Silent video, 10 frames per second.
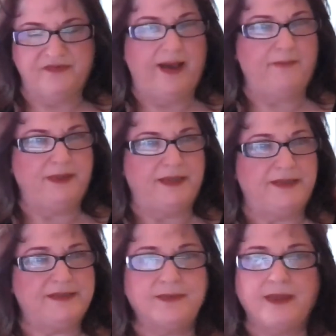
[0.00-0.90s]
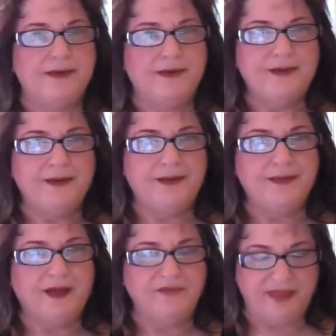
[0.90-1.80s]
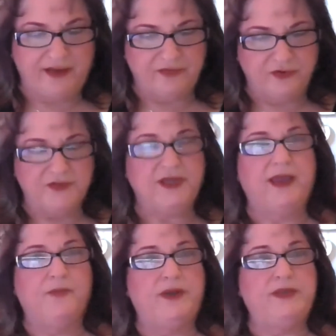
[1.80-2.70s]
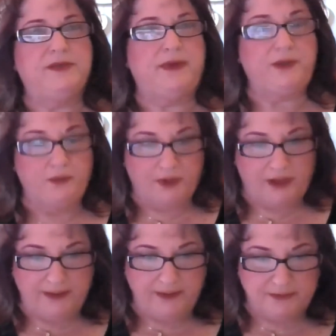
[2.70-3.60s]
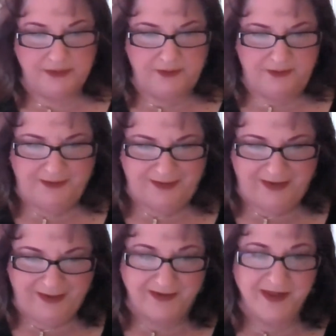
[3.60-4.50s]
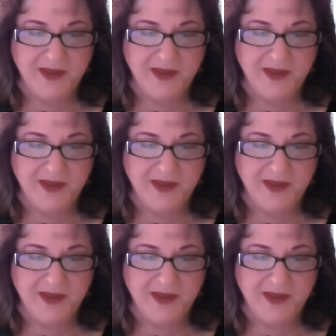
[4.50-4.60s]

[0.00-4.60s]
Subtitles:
fabulous. Love that, Florence. I can't wait to meet you when I come to again.